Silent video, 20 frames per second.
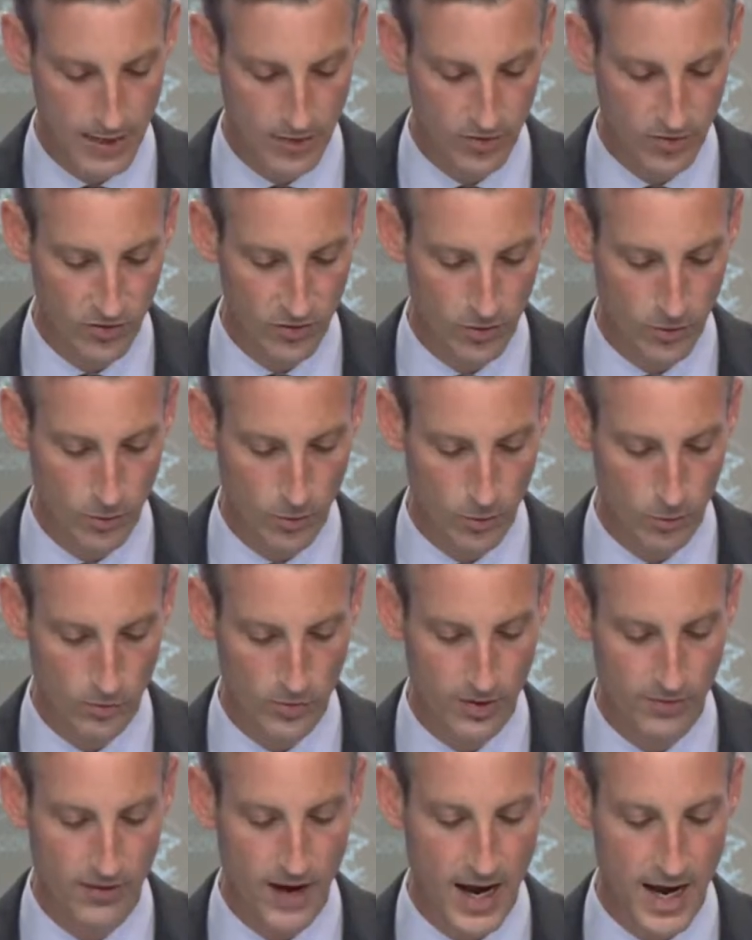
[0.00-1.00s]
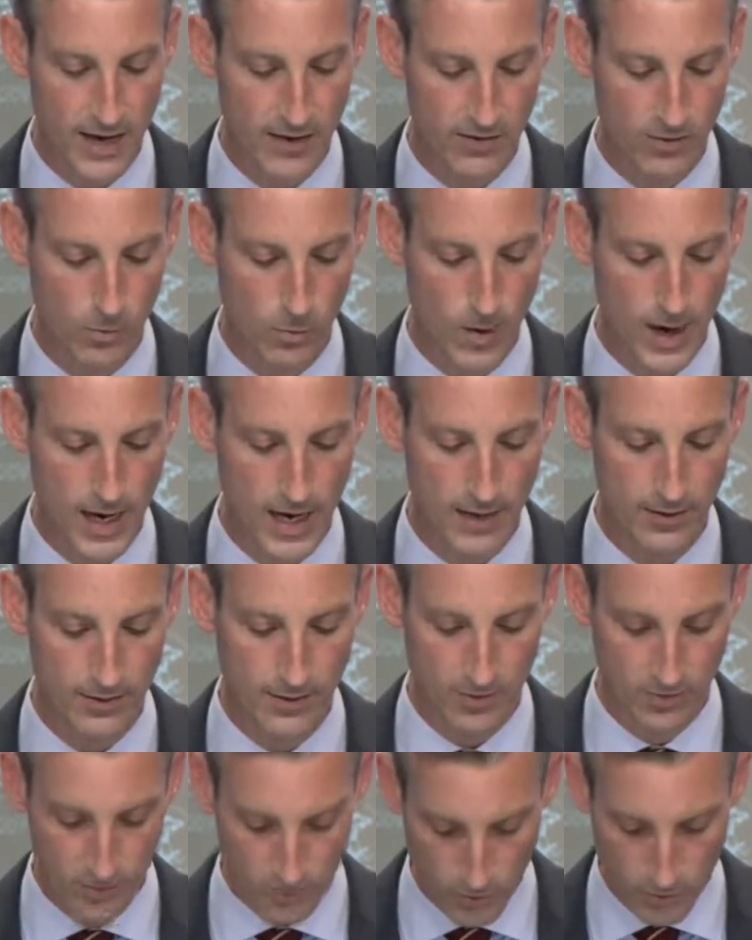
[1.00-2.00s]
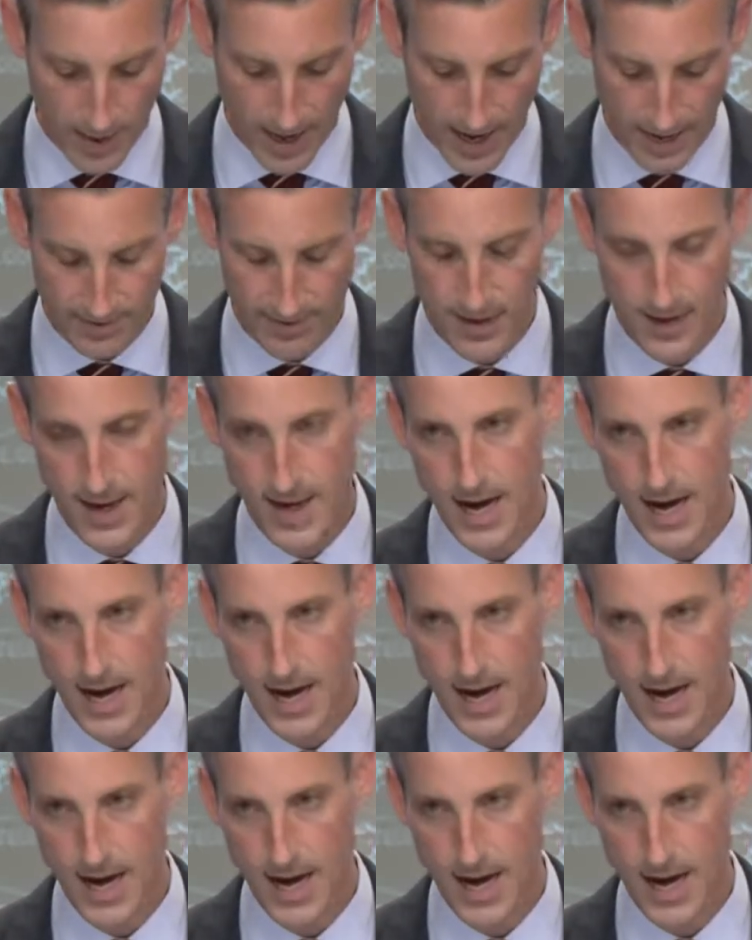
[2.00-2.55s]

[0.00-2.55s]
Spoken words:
to devise a way to do that.